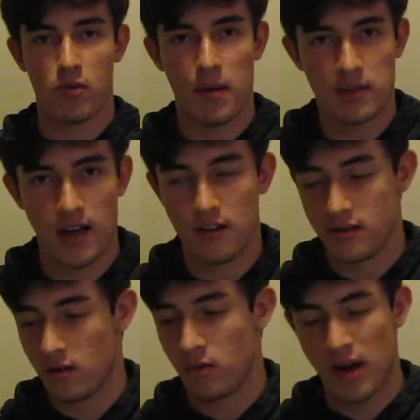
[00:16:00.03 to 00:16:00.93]

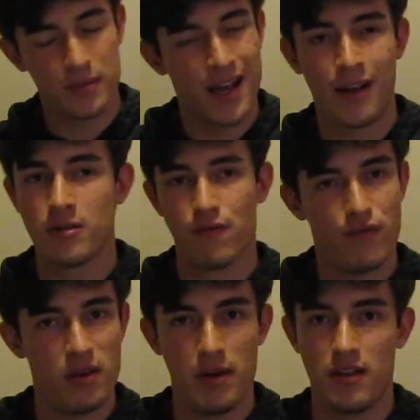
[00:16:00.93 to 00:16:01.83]
reptiles,
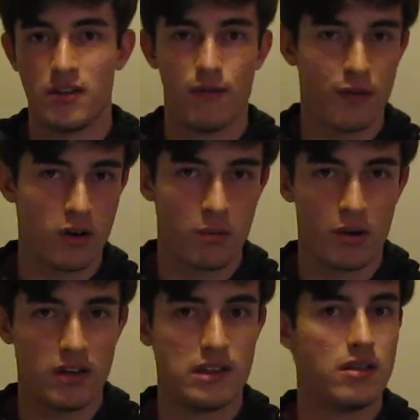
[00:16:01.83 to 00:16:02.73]
amphibians, and
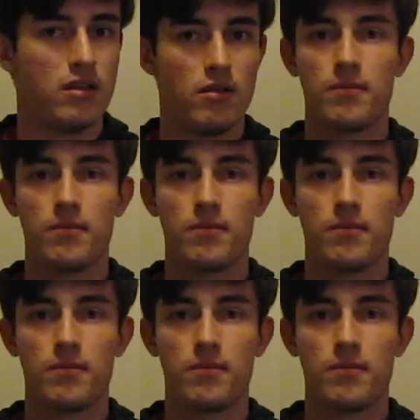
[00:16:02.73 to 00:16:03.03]
vertebrates.